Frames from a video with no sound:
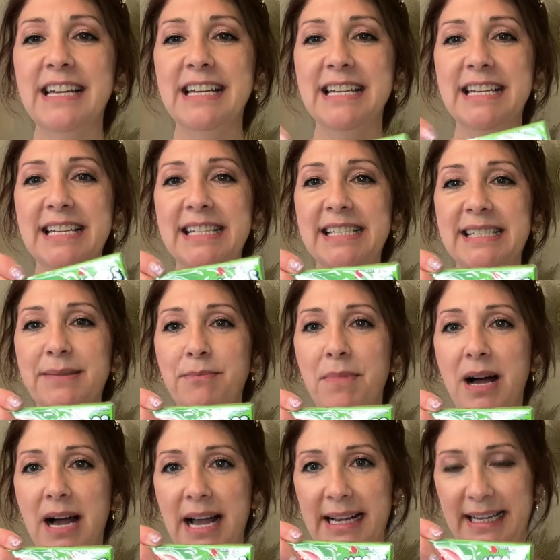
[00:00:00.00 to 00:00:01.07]
is
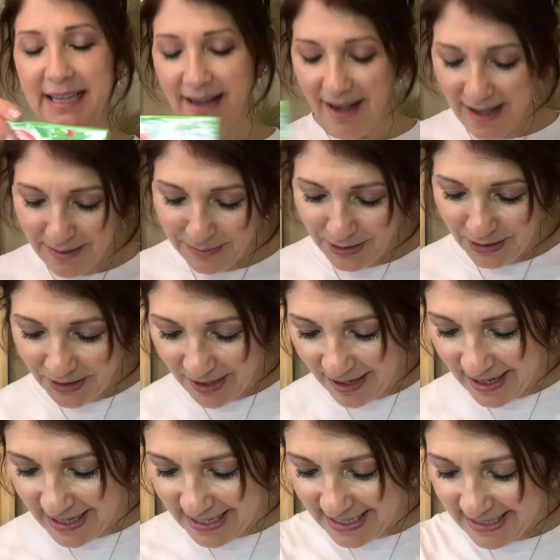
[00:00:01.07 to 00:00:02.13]
my gum, you
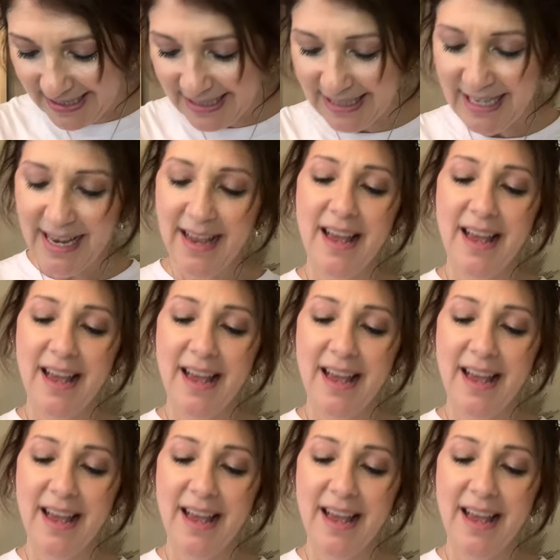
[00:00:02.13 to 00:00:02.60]
guys.